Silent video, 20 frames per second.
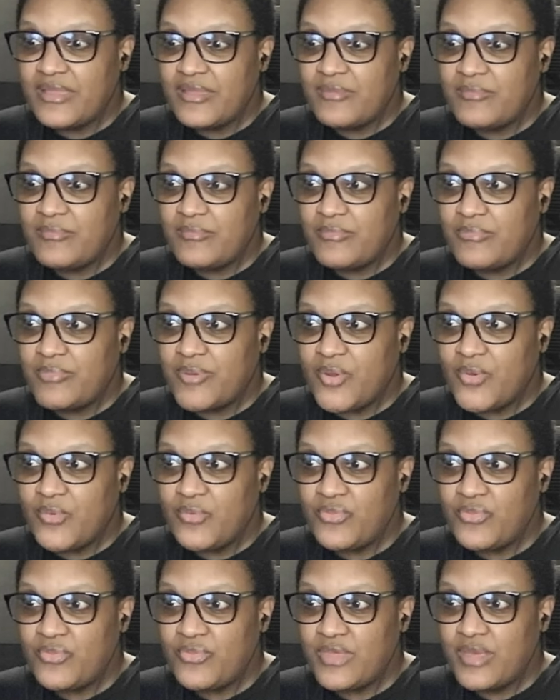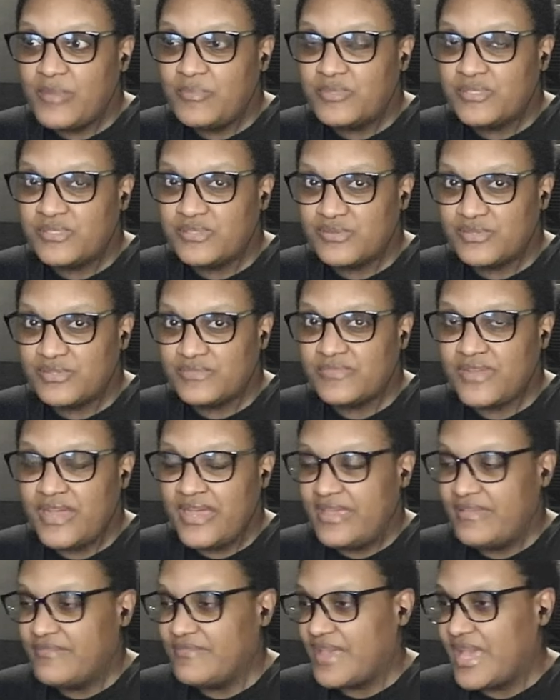both episodes
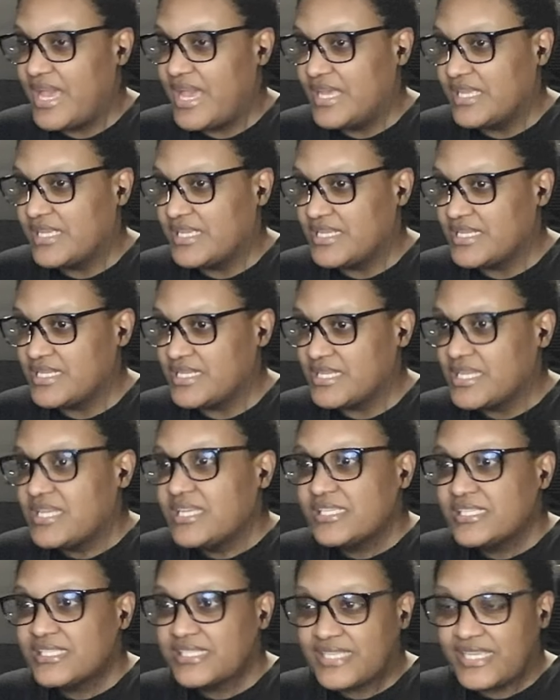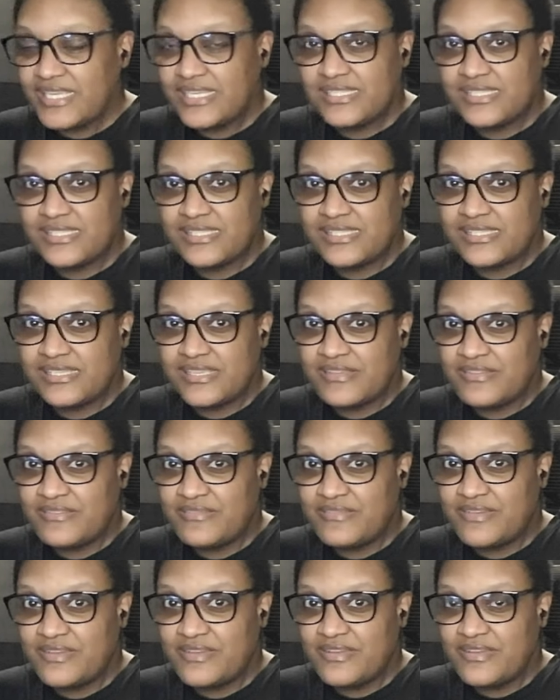5 and 6
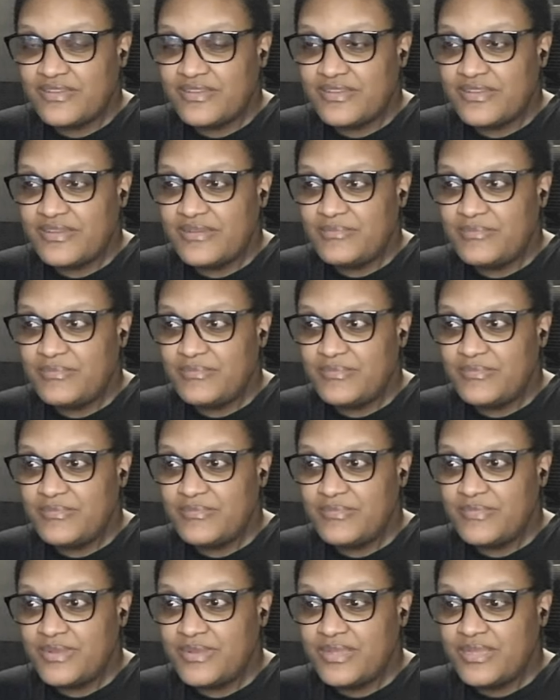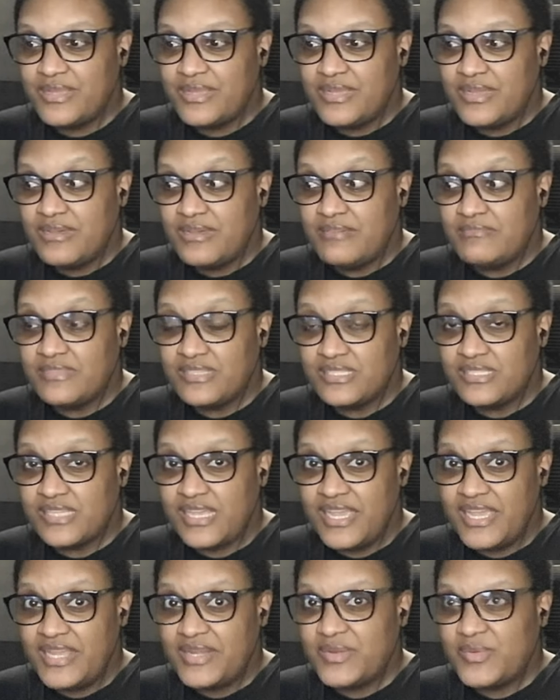of The
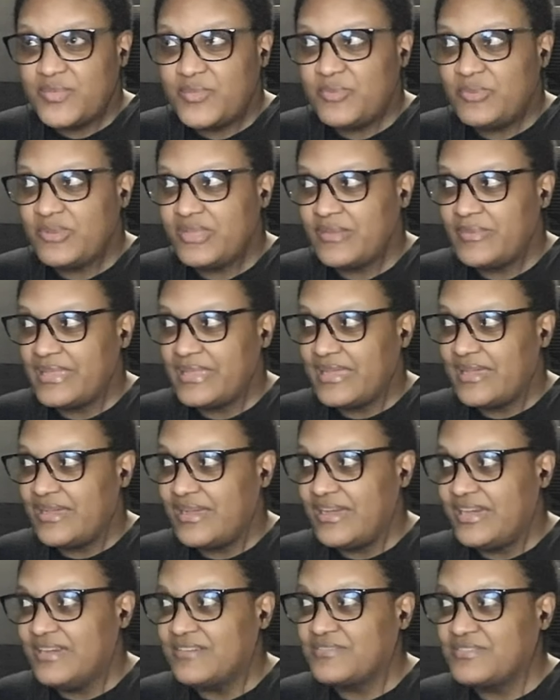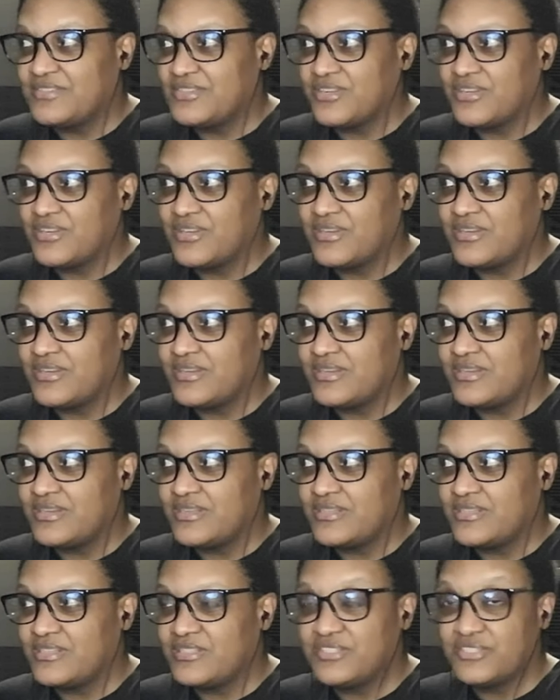Sign will be coming out after
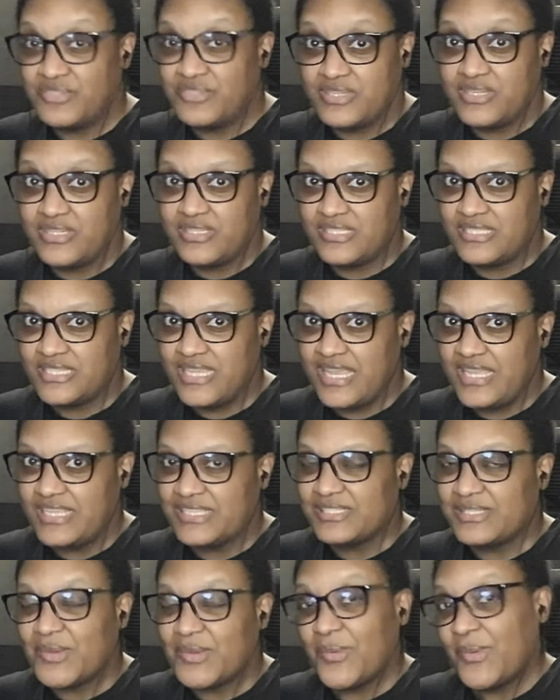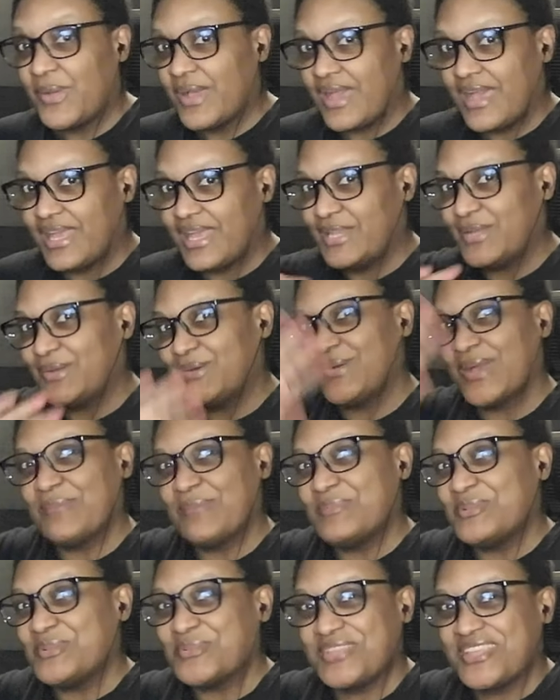New Year's Day. So hello,
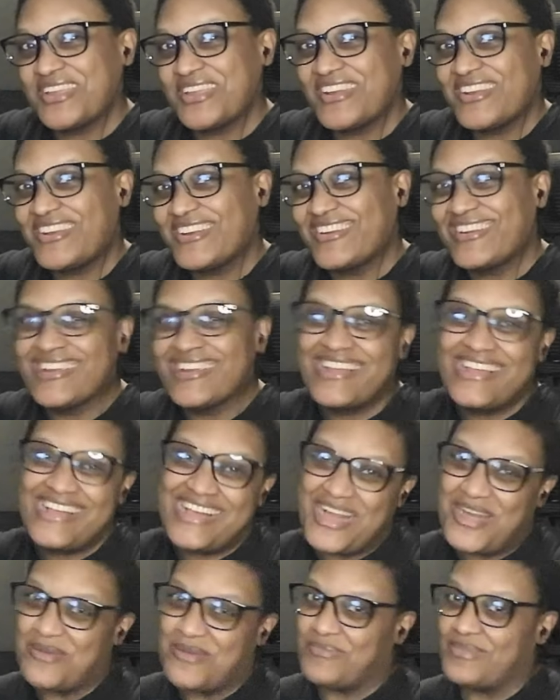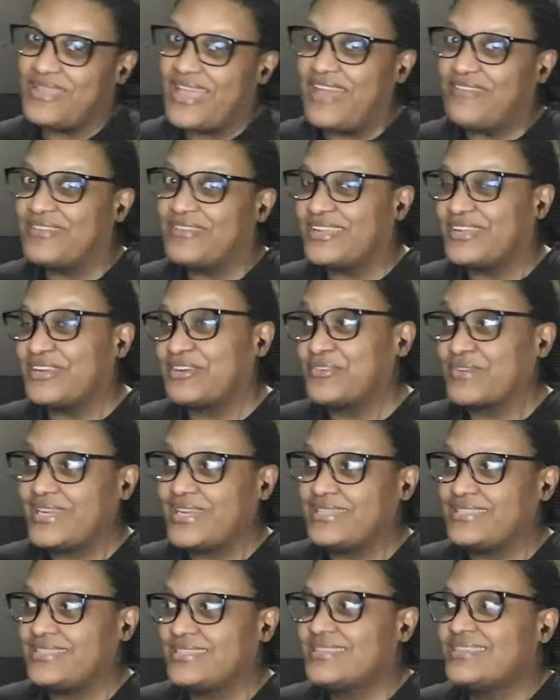happy new year, hope you're having a
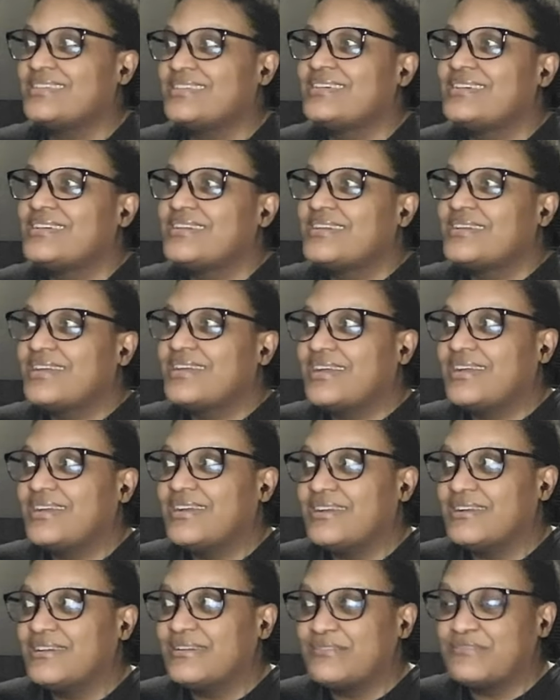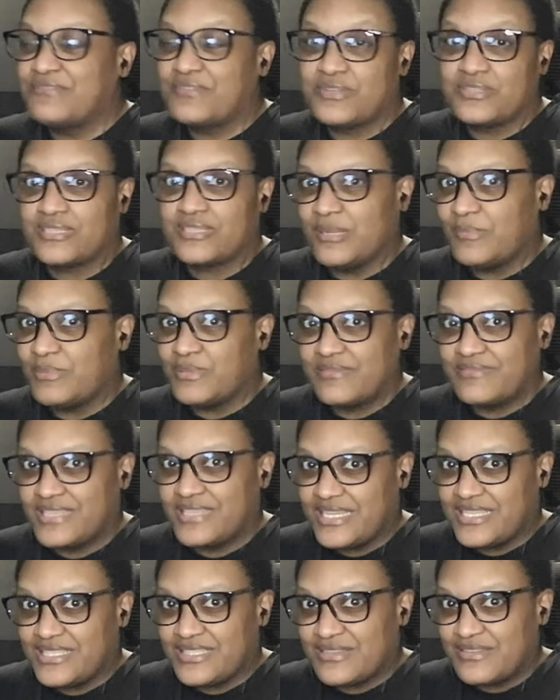great first couple of
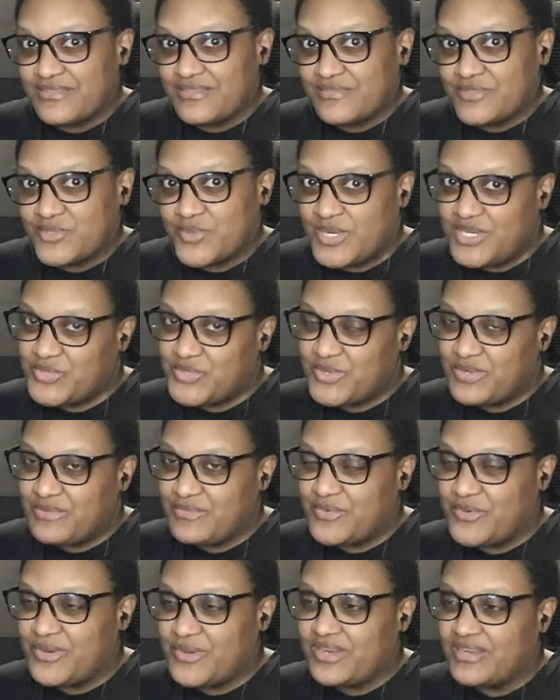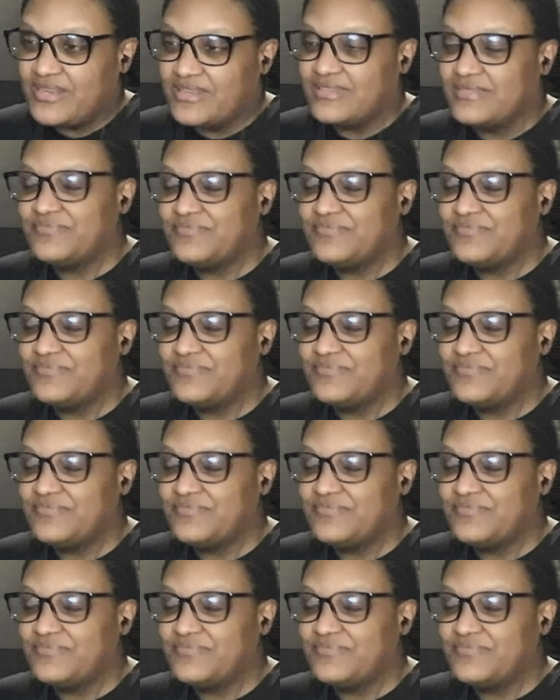days of 2024.